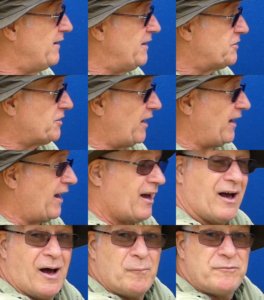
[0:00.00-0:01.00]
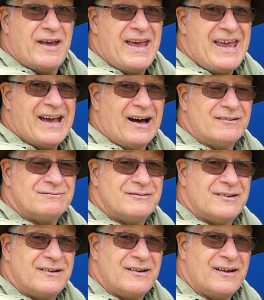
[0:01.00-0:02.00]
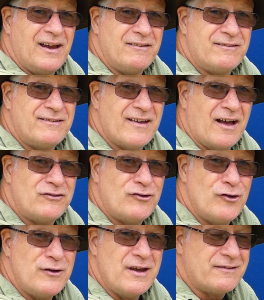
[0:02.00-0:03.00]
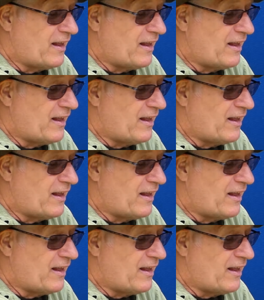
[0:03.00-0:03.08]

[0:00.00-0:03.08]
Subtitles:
initially up to here. It's 2 years